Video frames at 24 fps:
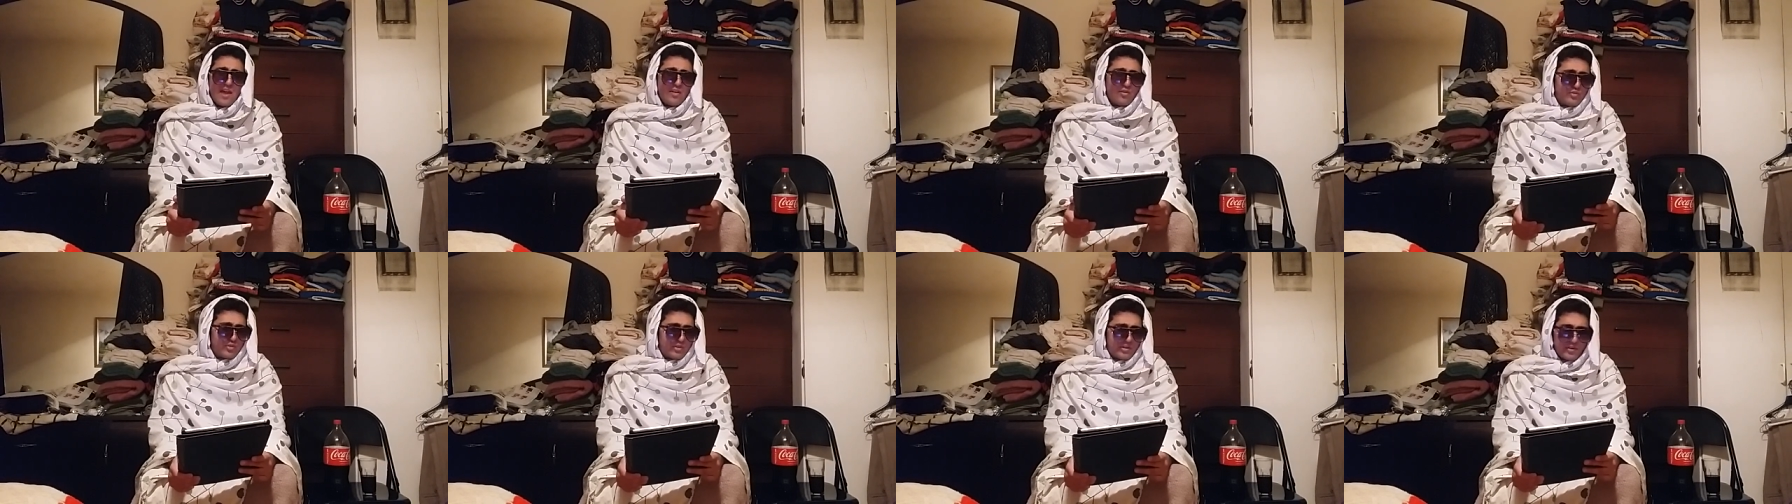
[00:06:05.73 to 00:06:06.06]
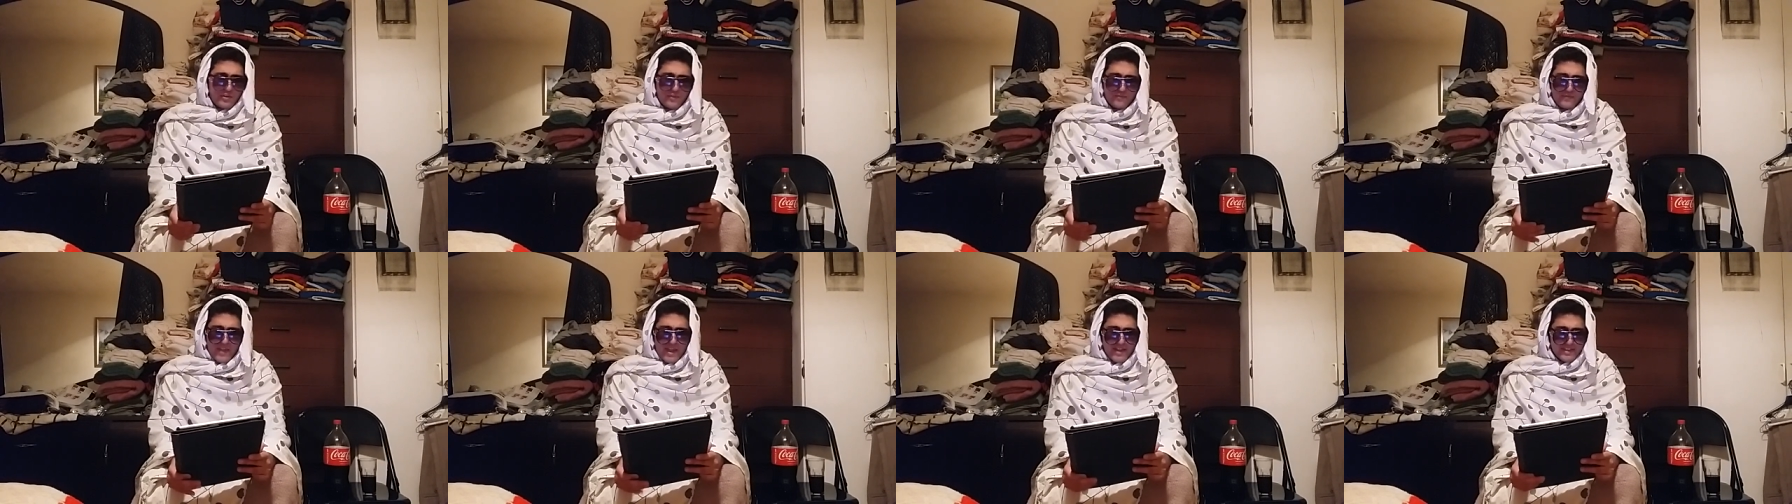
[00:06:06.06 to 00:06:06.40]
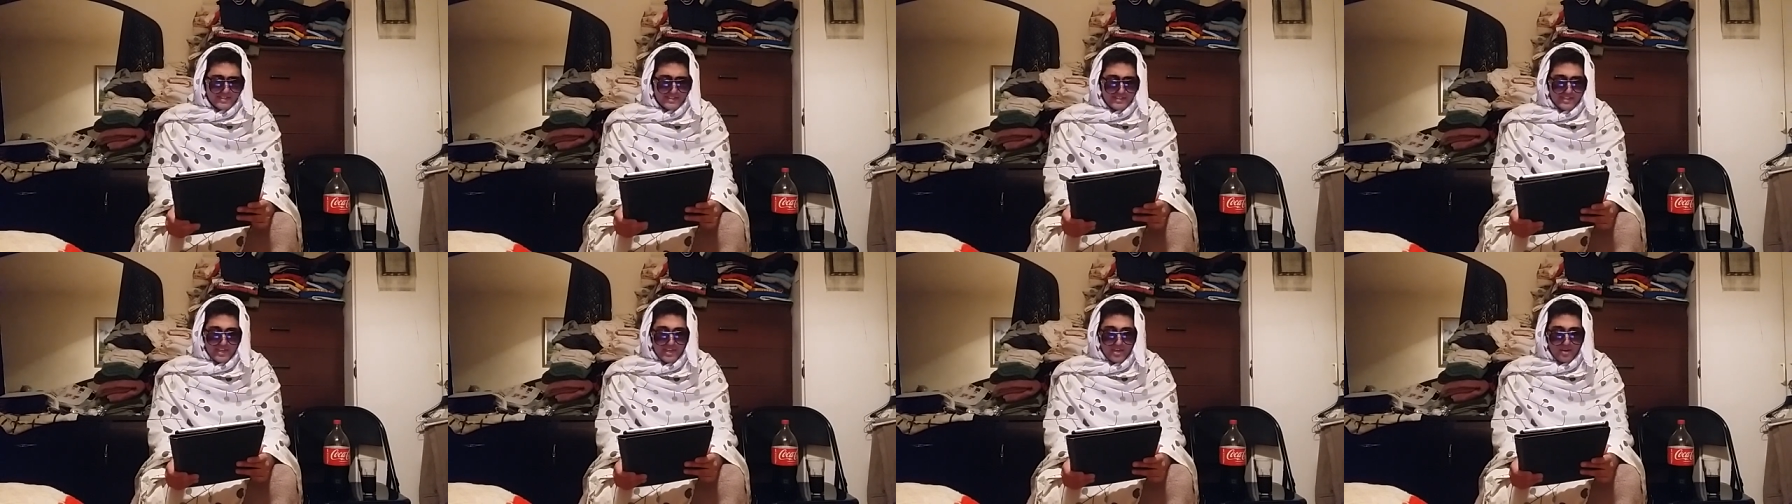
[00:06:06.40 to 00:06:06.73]
I don't know if
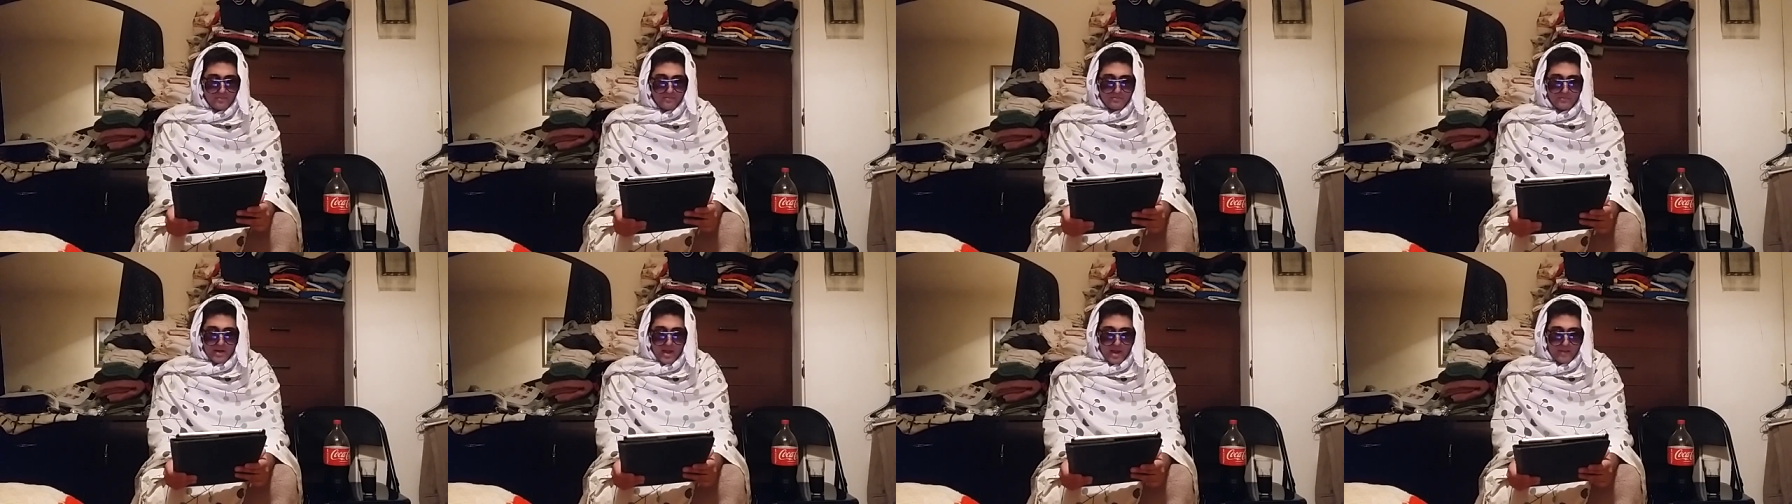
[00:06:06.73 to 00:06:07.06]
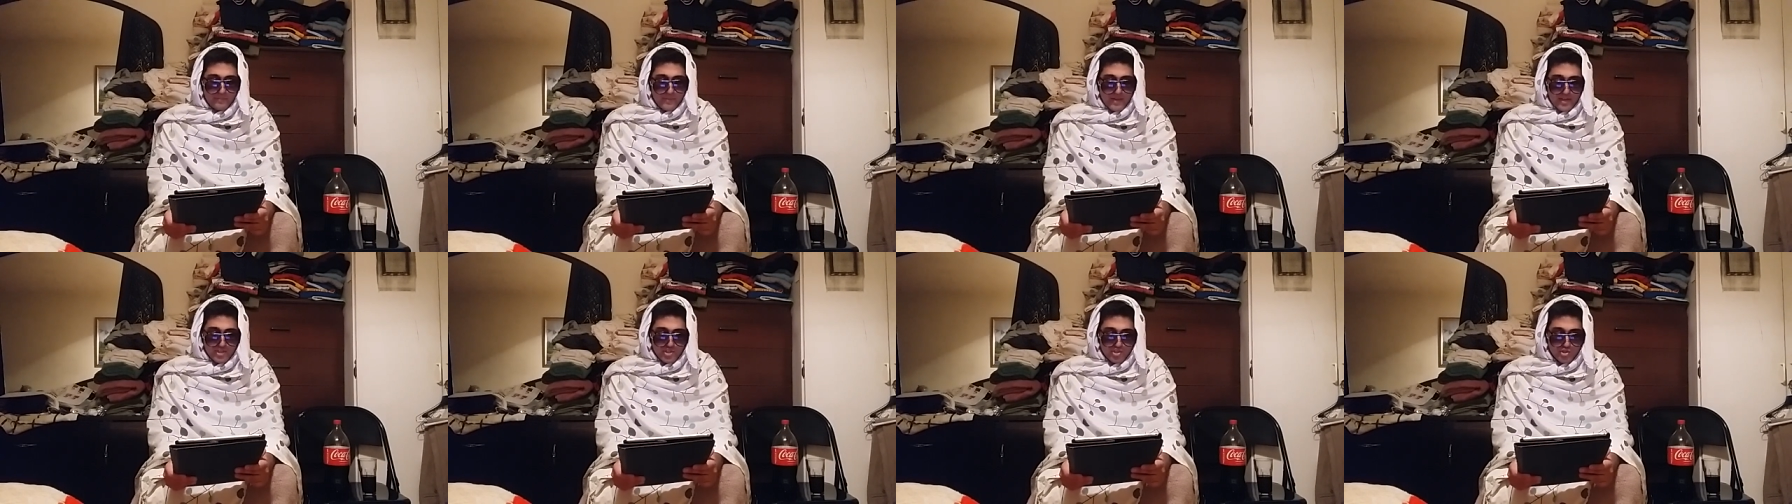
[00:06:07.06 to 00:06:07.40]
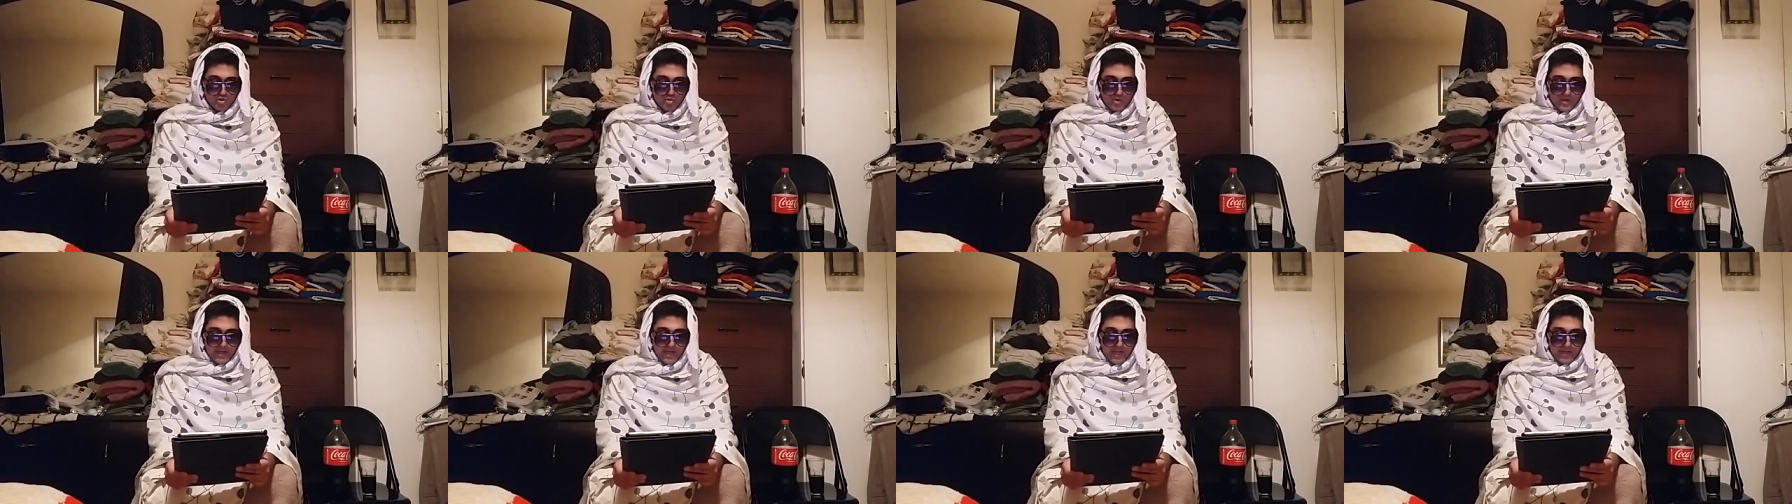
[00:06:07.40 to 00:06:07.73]
that's him. I'm not
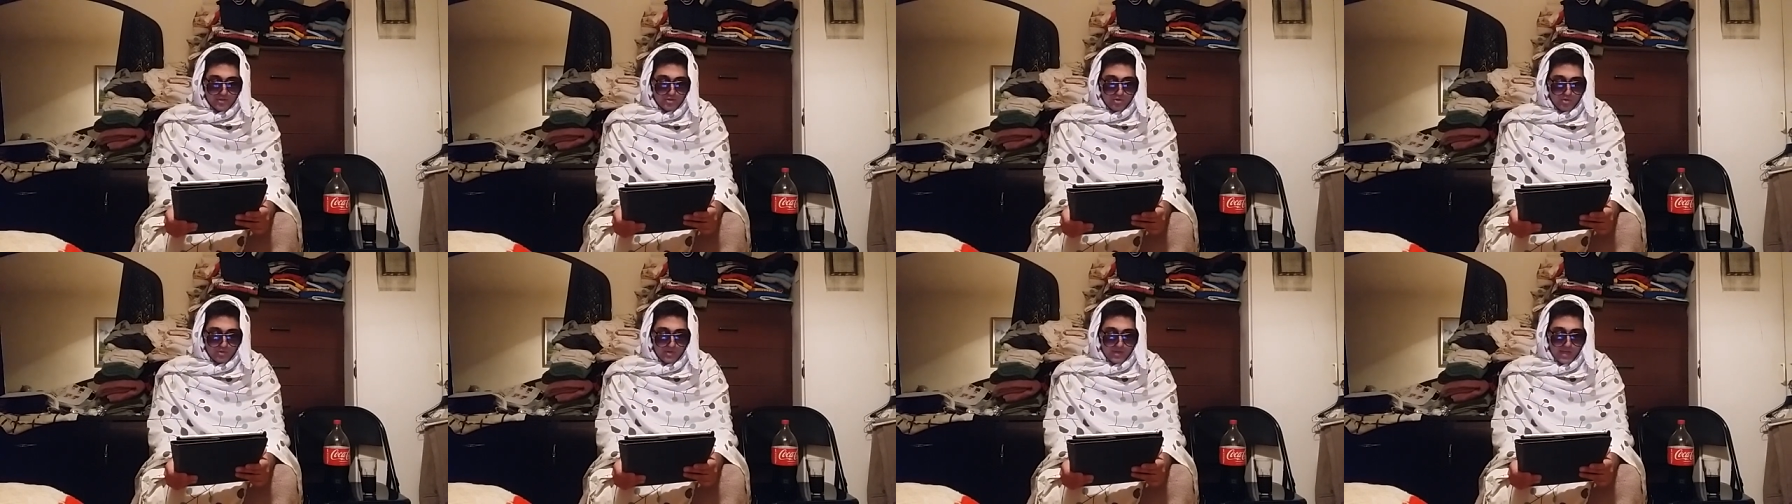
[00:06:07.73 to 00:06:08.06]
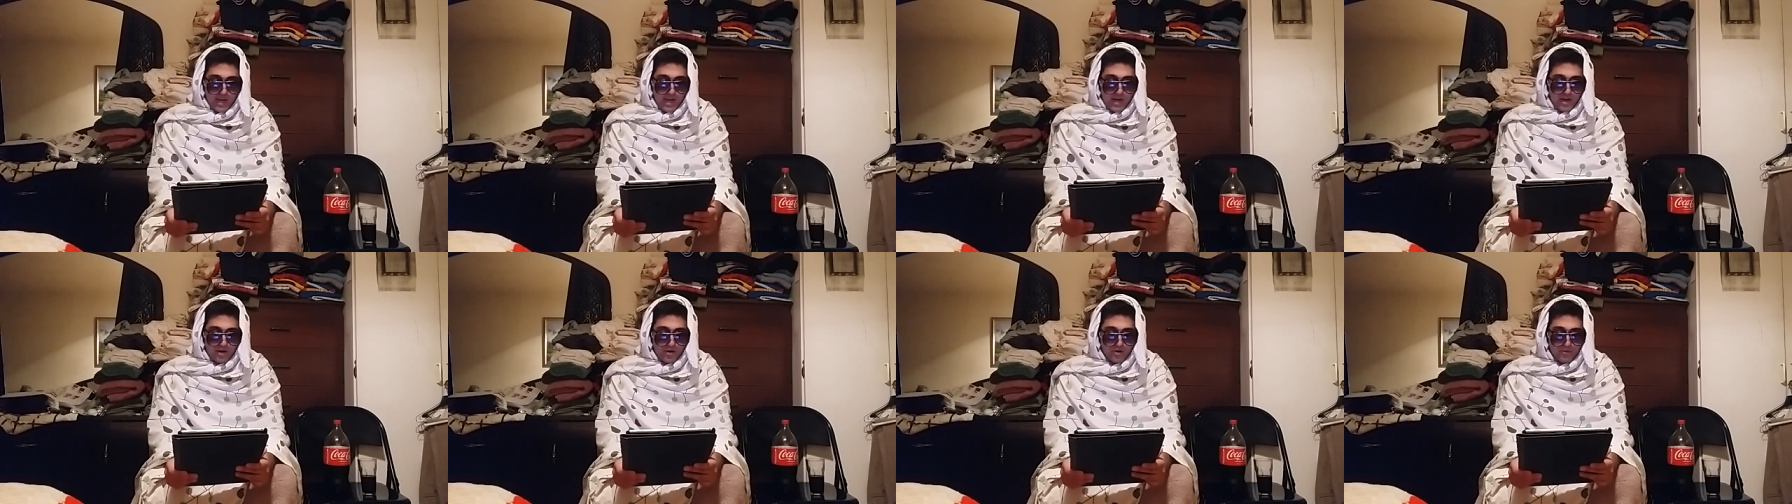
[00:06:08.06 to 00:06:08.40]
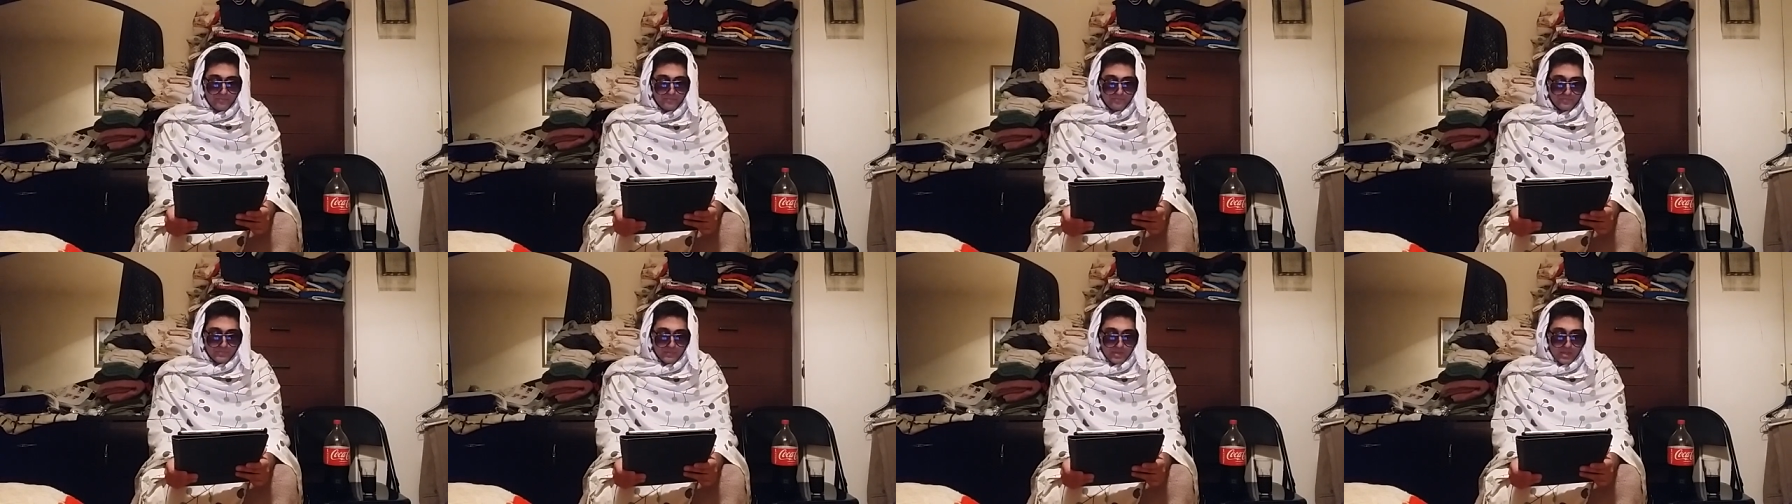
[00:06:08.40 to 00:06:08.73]
sure, and I don't
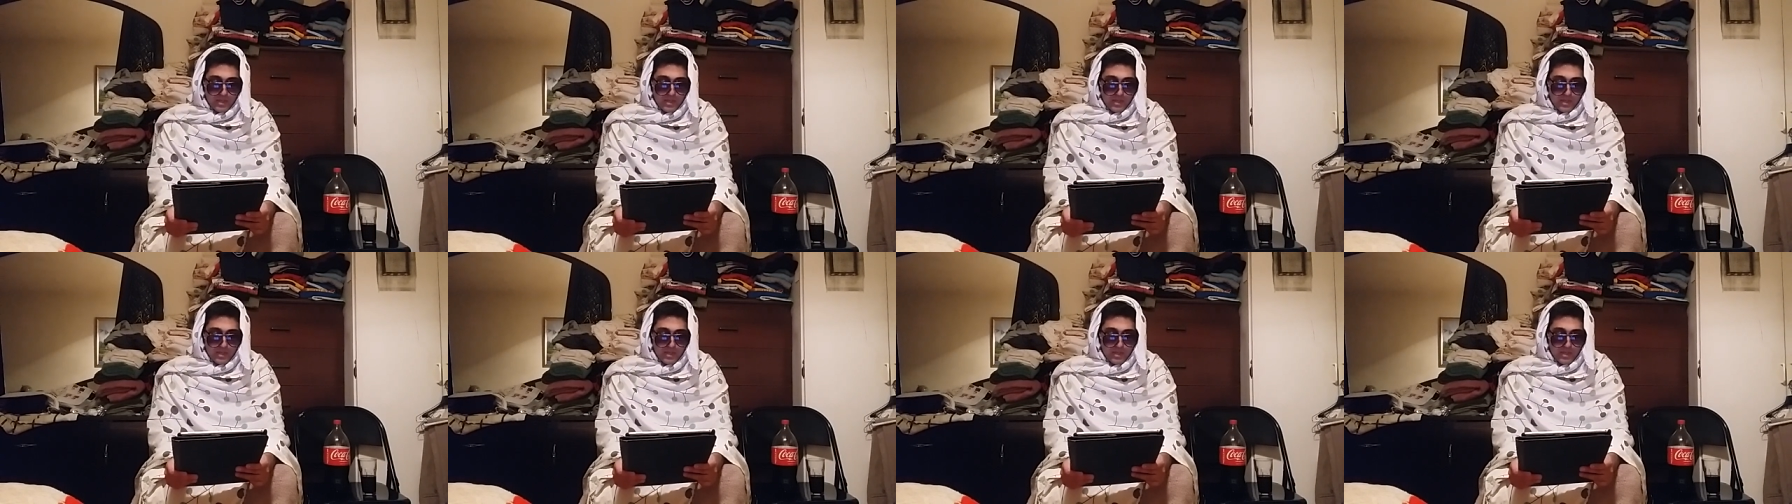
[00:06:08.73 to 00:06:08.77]
care.